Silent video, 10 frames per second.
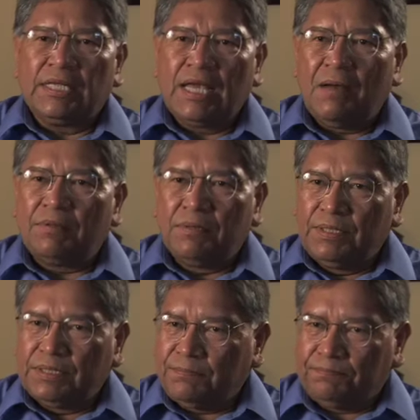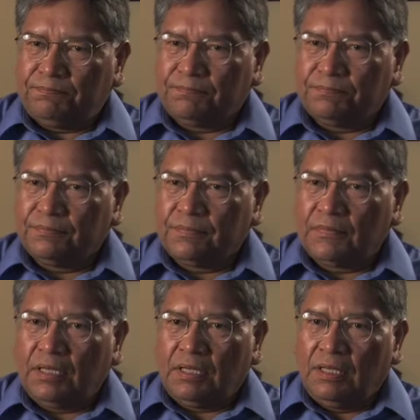to the optimism,
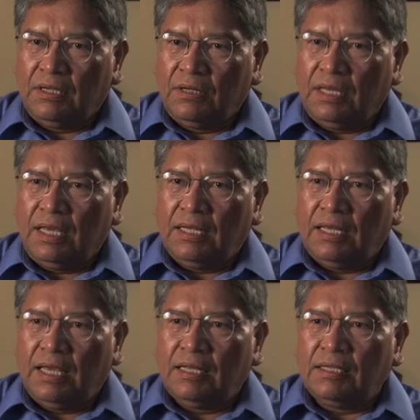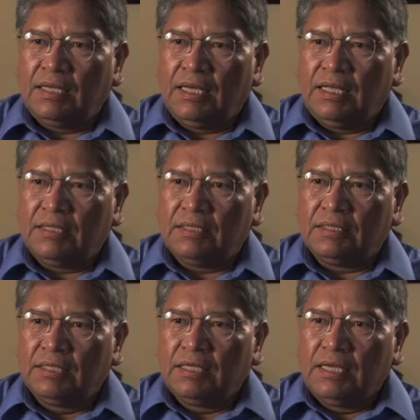you know, and
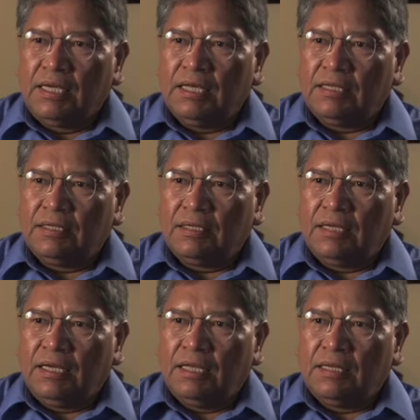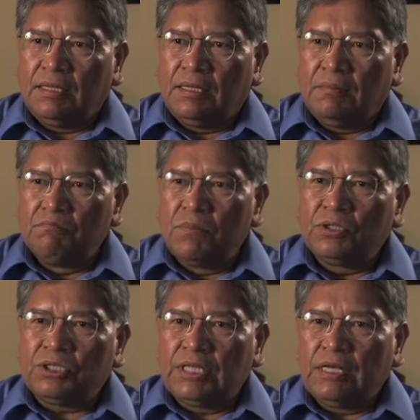in
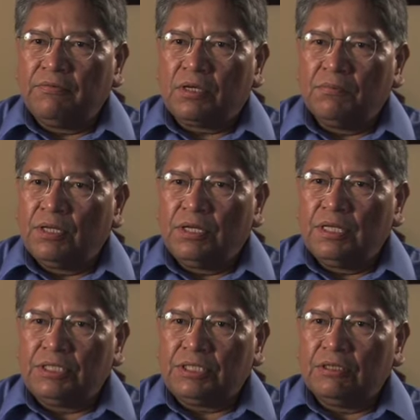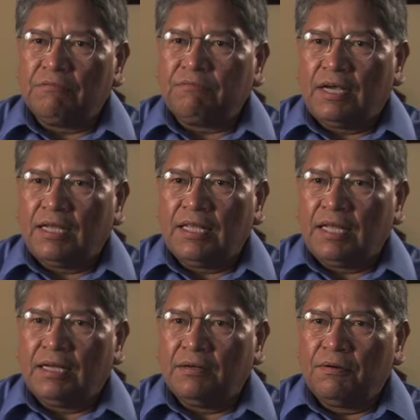most Native communities you'll find
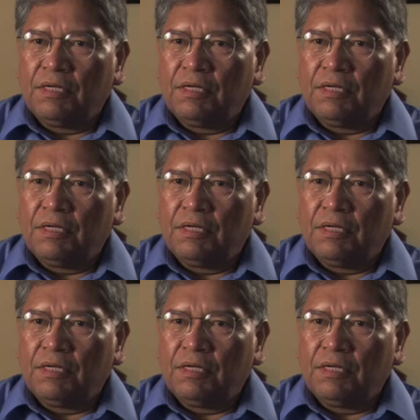that